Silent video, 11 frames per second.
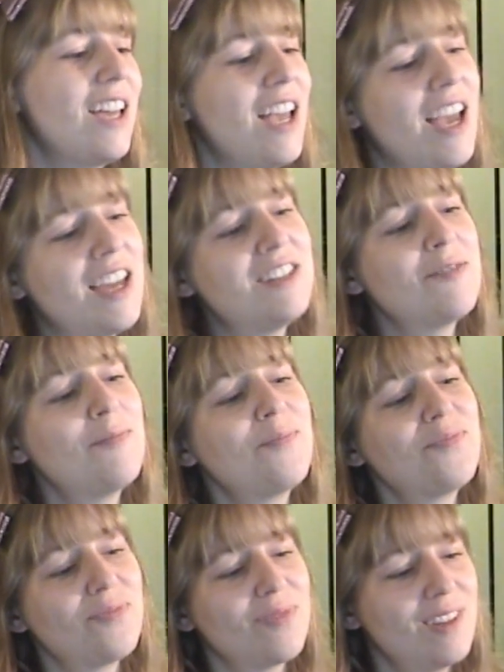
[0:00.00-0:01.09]
And
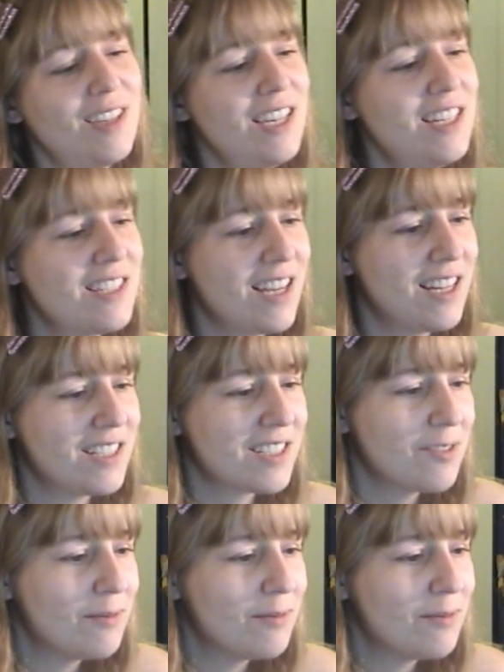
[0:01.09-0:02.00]
he says,